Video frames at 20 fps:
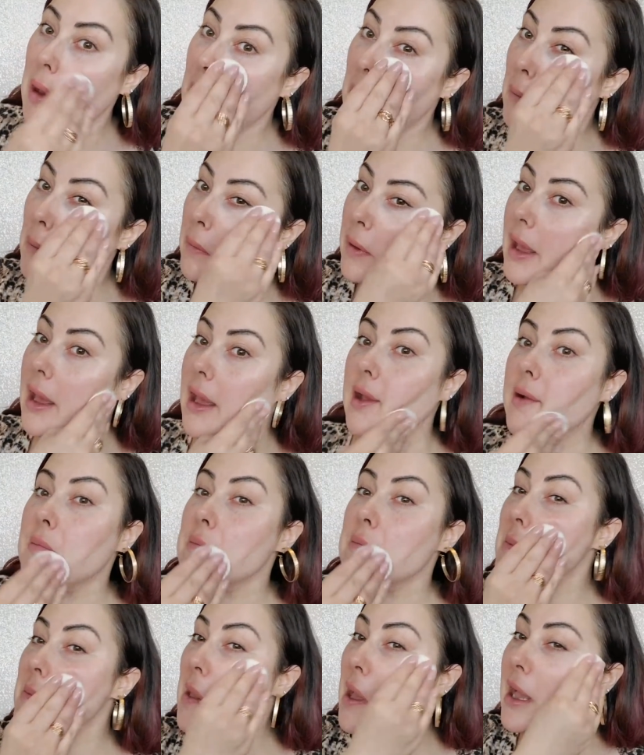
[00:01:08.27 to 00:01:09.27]
Okay.
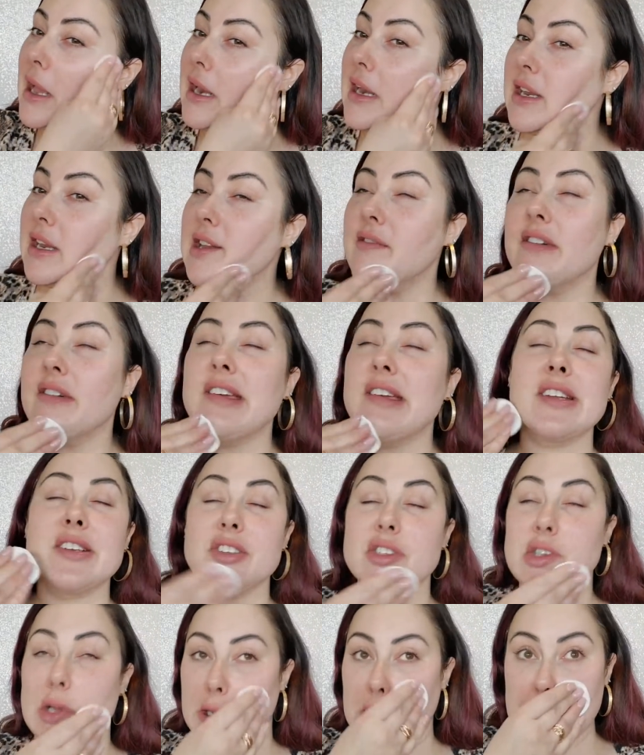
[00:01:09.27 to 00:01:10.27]
I didn't even get
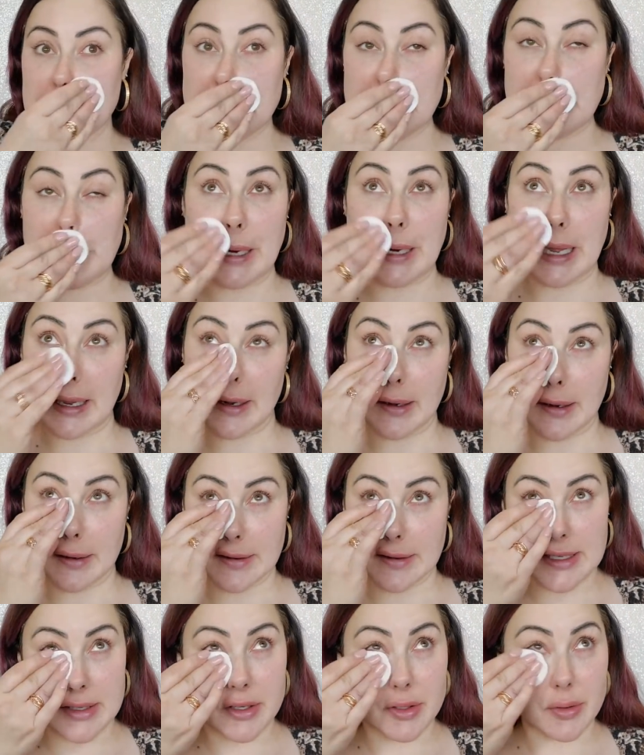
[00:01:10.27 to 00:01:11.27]
a chance today
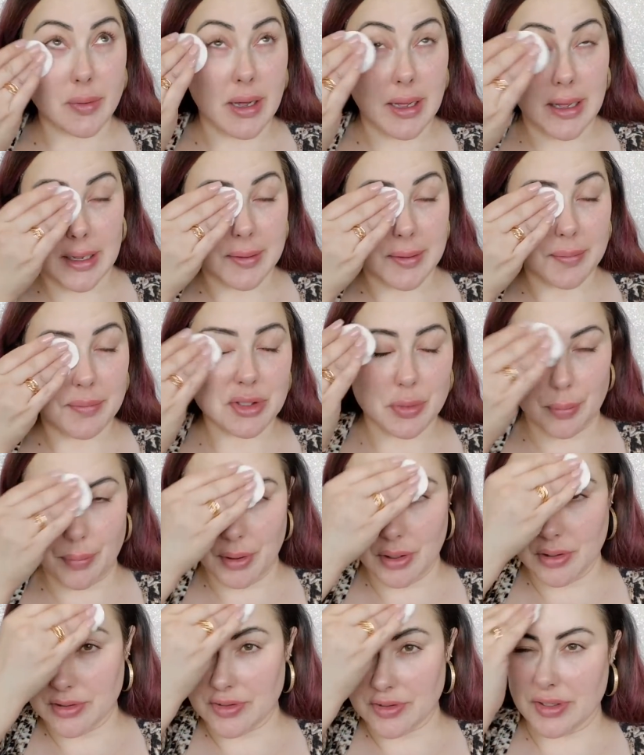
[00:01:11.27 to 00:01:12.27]
to do a
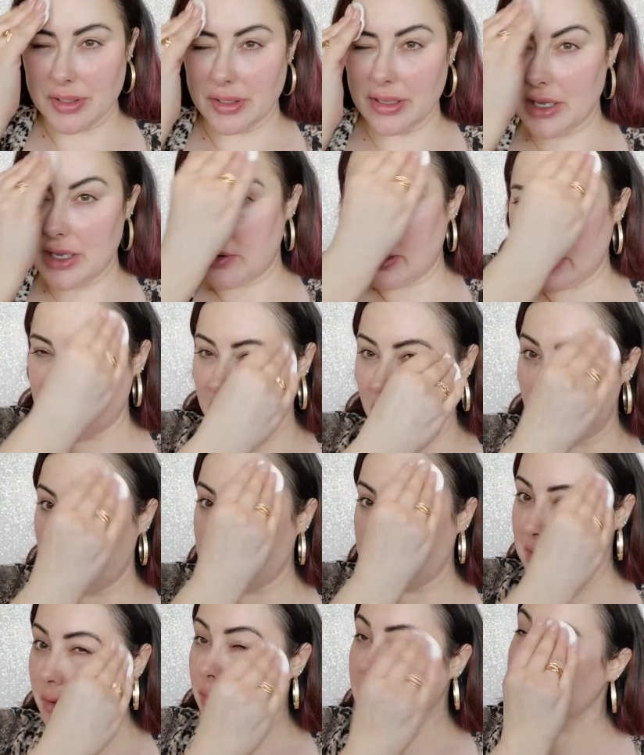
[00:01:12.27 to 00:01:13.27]
post to let you guys know I
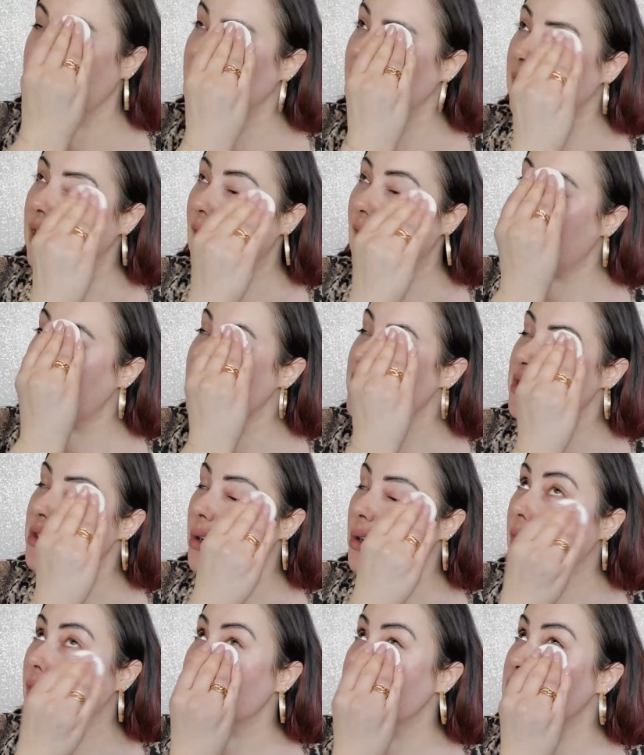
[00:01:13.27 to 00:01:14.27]
was still doing the live.
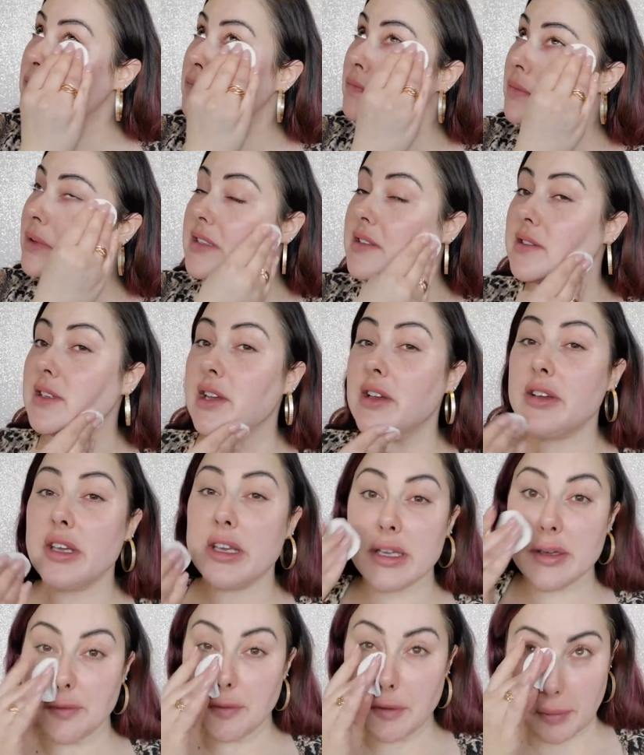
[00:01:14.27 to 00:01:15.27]
So until you
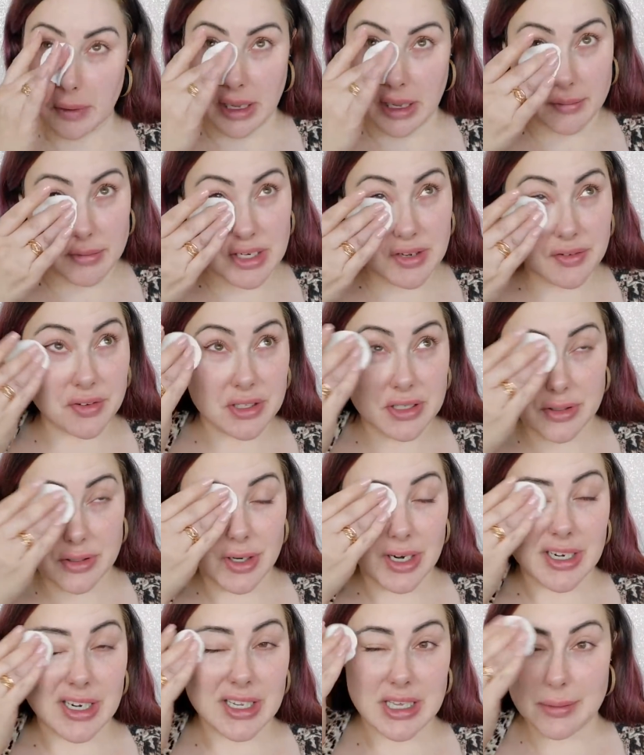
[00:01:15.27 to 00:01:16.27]
hear from me, I'm definitely
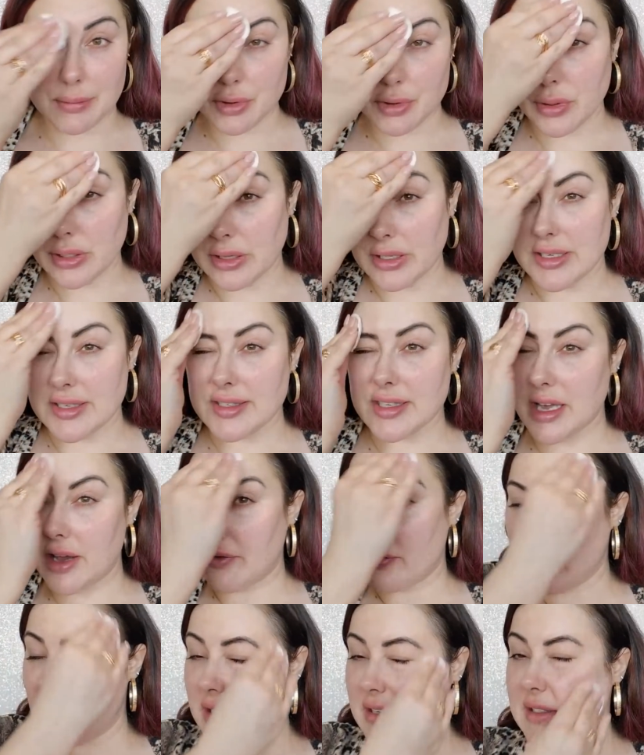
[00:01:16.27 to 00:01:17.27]
trying to keep doing these
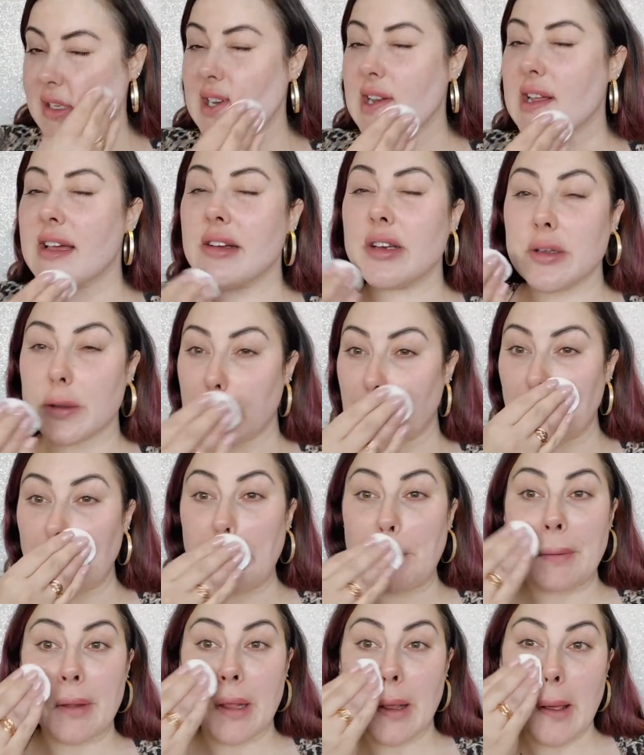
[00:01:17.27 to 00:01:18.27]
every Sunday at
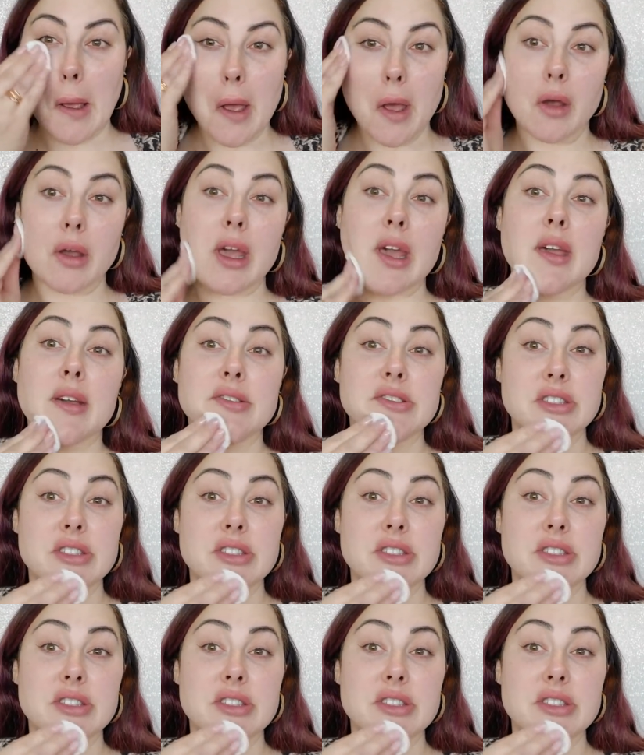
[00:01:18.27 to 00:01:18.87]
noon. Okay.